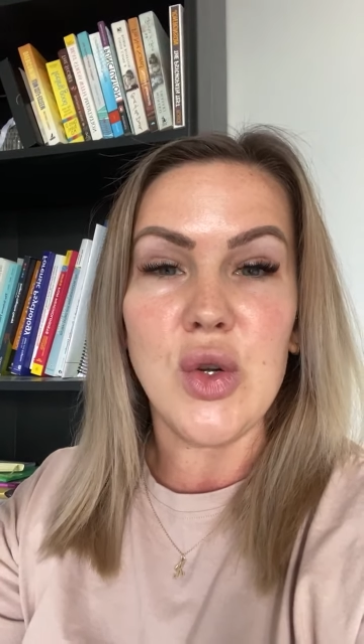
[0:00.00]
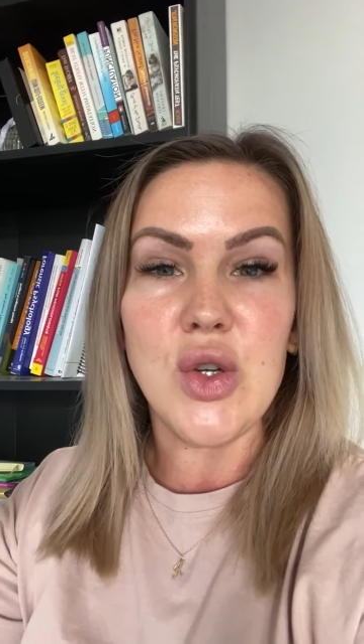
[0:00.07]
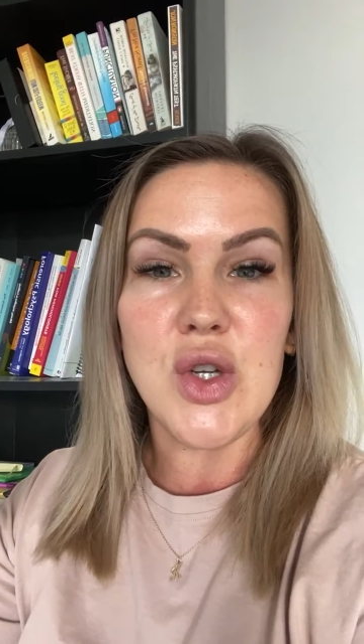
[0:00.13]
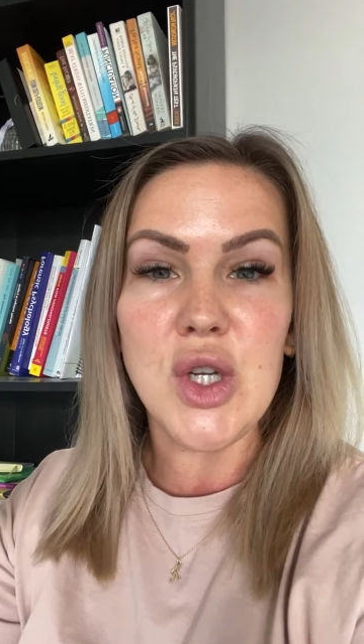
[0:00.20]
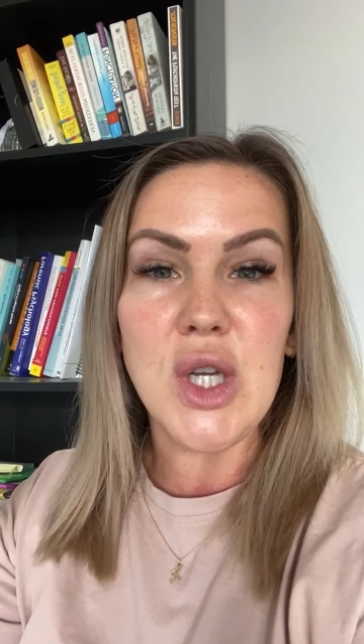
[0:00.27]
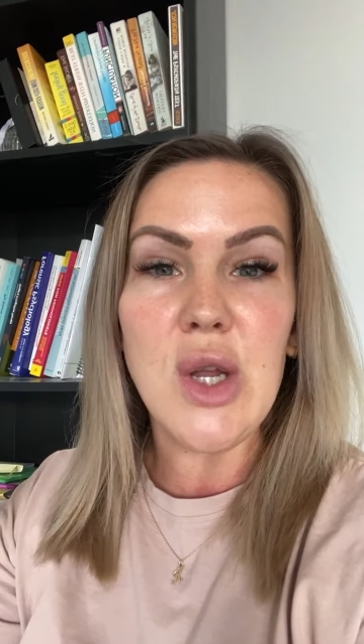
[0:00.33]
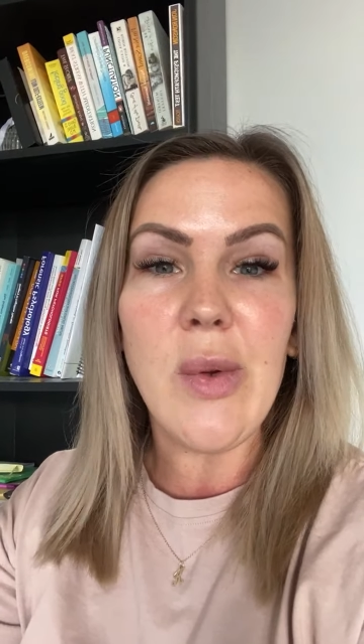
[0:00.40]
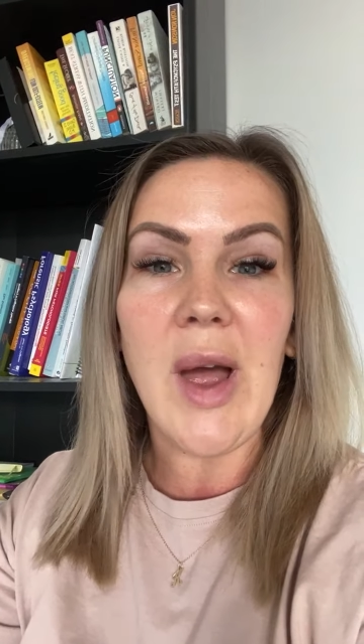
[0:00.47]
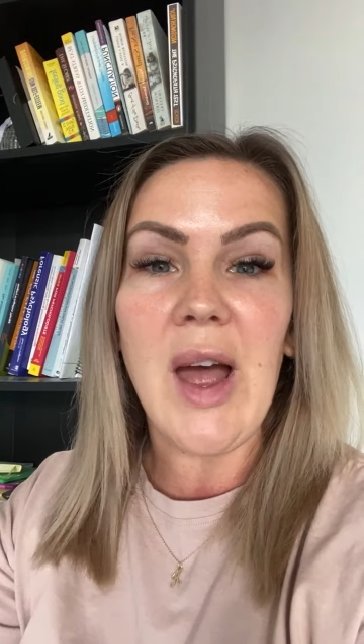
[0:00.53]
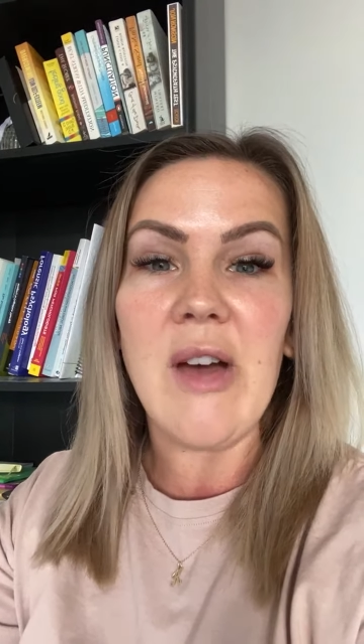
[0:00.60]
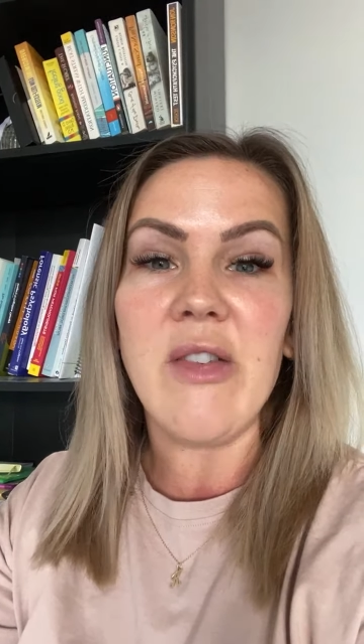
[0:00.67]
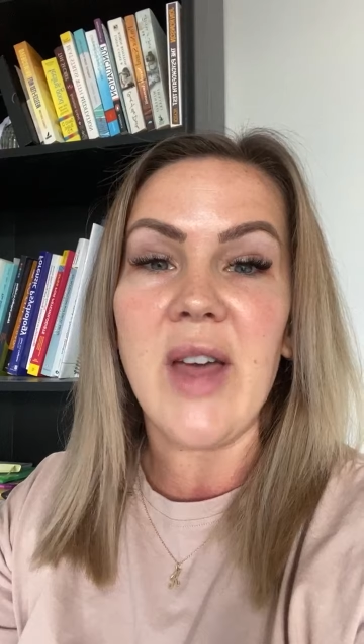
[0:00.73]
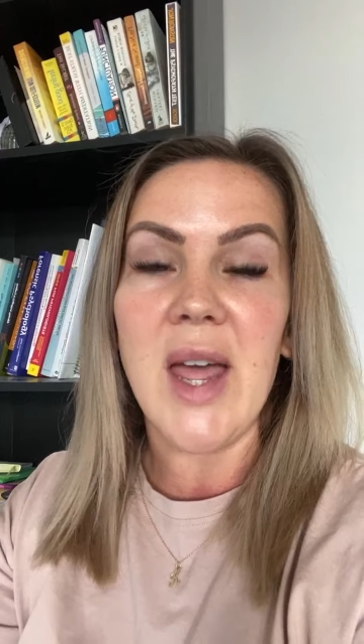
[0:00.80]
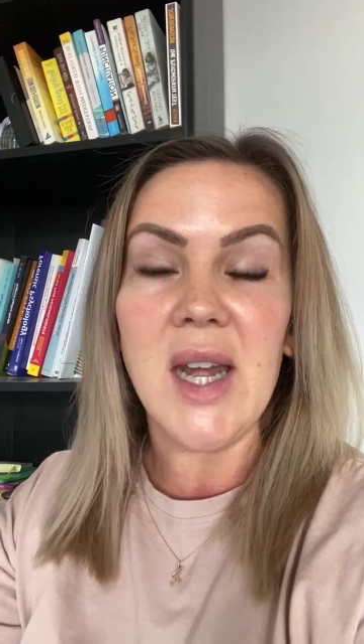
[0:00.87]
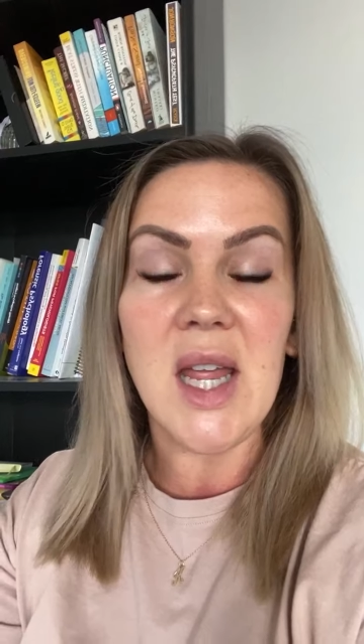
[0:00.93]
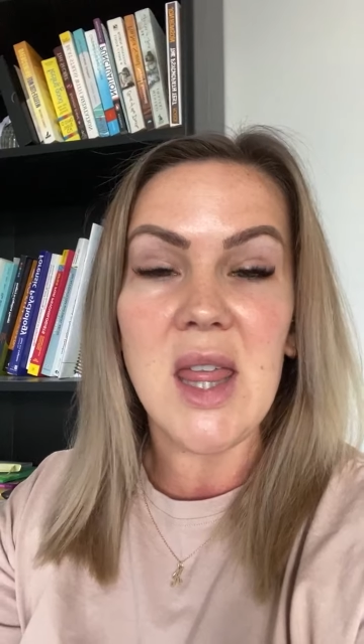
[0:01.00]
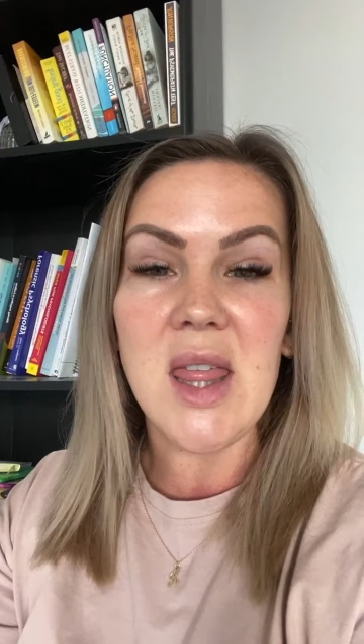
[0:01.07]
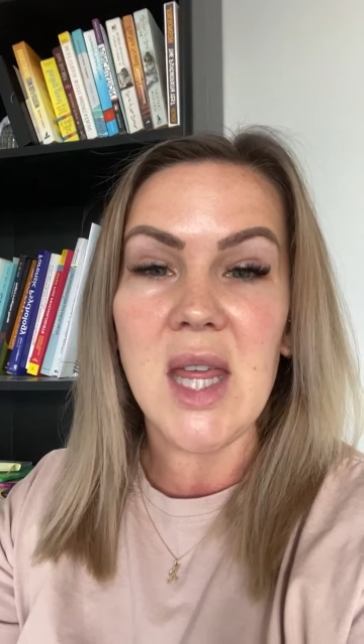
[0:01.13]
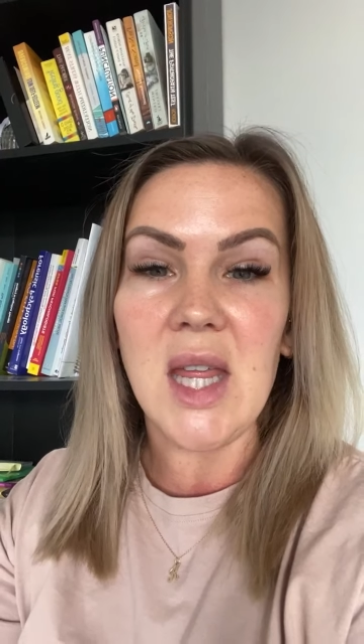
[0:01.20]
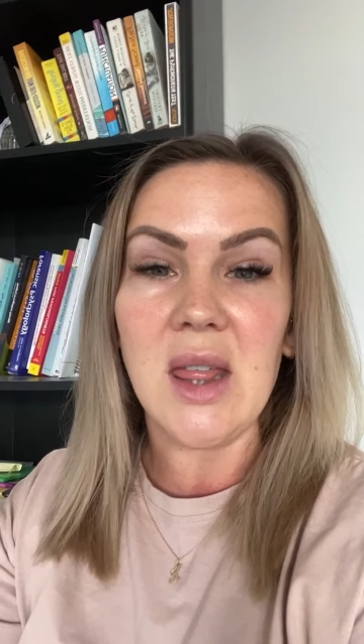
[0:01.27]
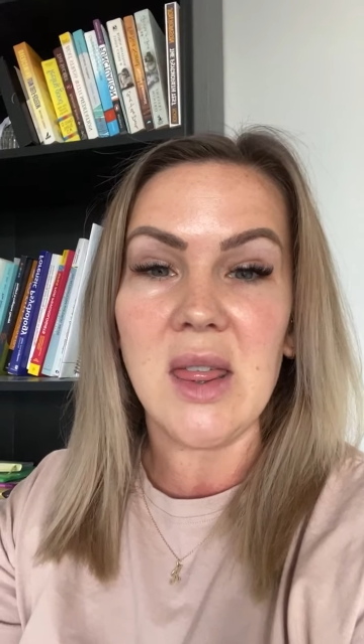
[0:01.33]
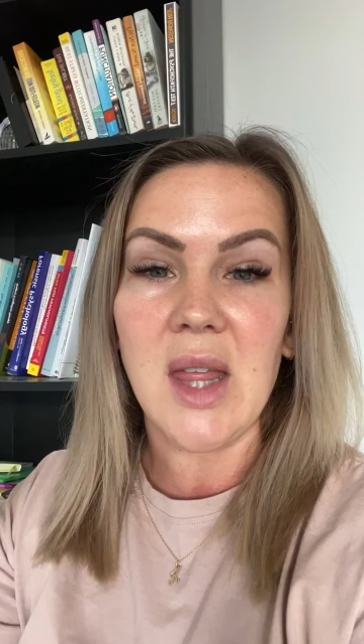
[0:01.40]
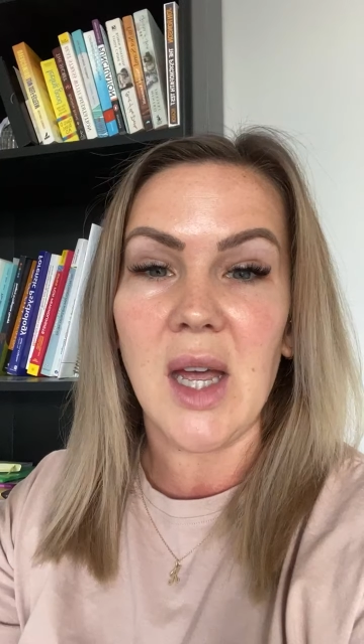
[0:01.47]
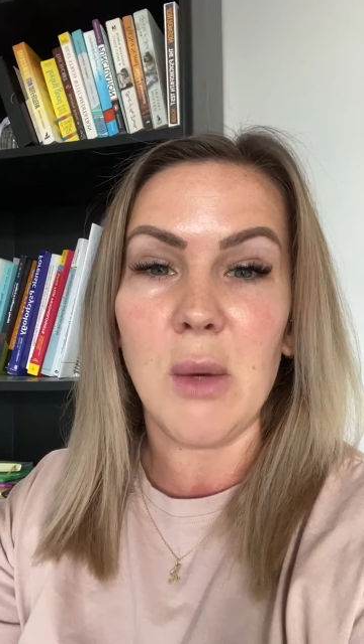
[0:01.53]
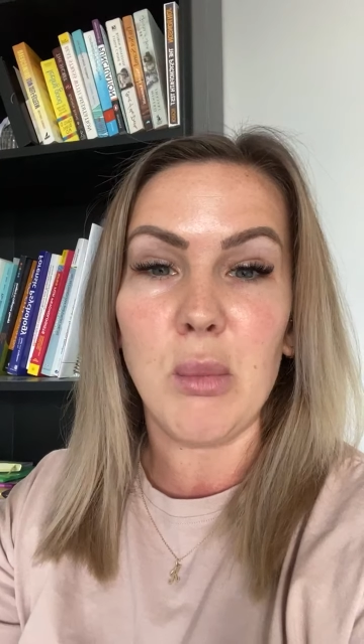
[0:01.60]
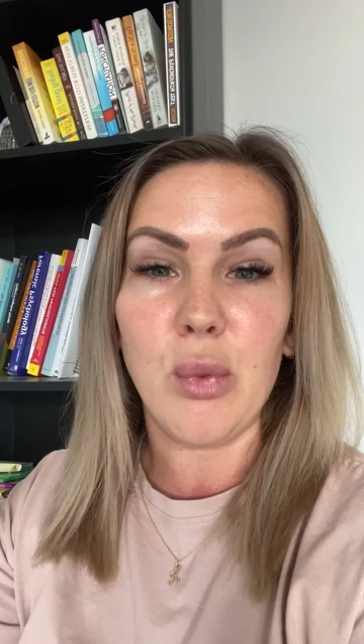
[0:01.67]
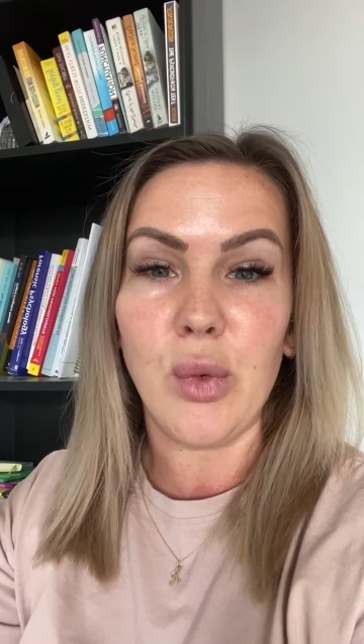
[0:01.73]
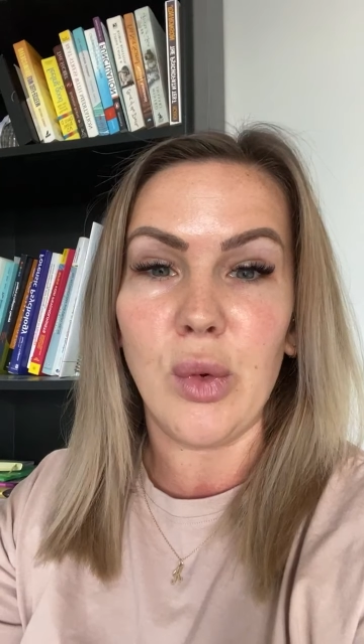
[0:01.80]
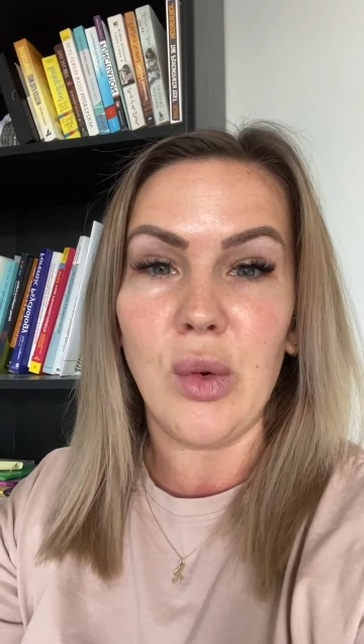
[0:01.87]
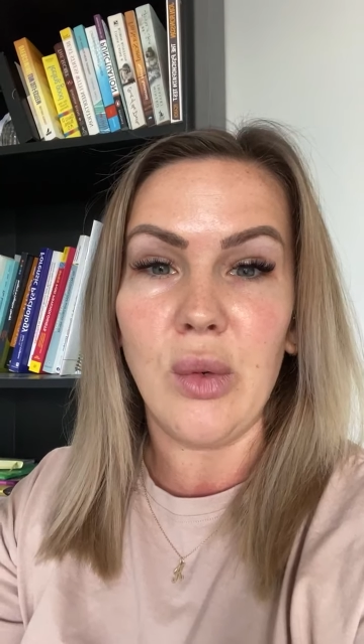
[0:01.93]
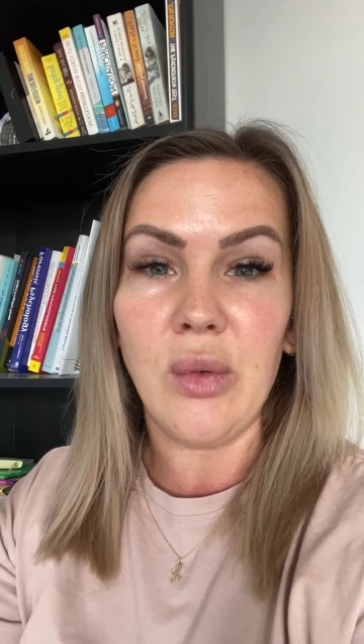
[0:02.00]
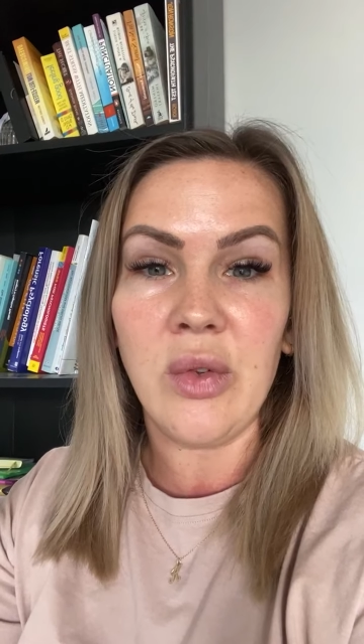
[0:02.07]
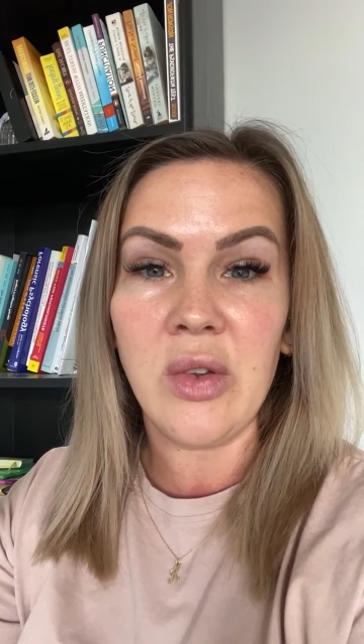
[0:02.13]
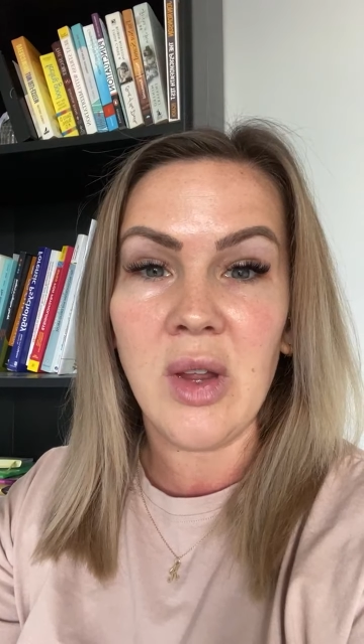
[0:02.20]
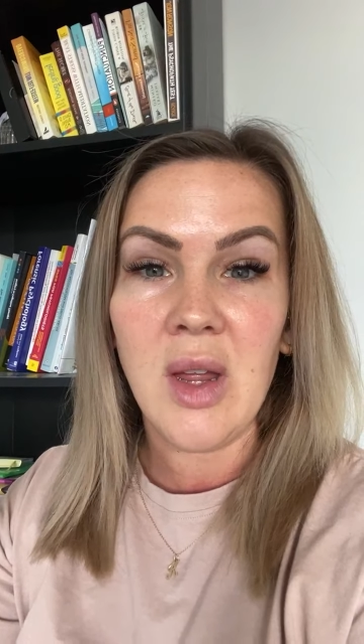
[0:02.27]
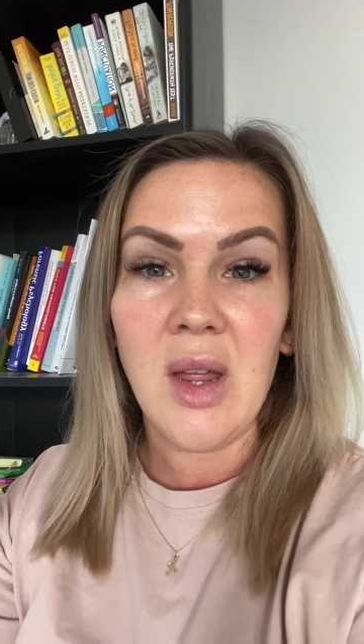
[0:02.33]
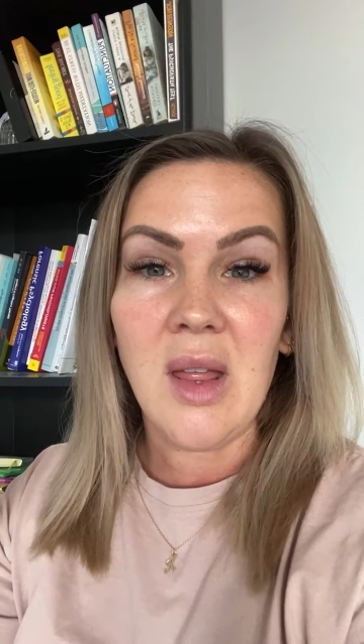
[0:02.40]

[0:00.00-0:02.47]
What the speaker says: Do you have anything that proves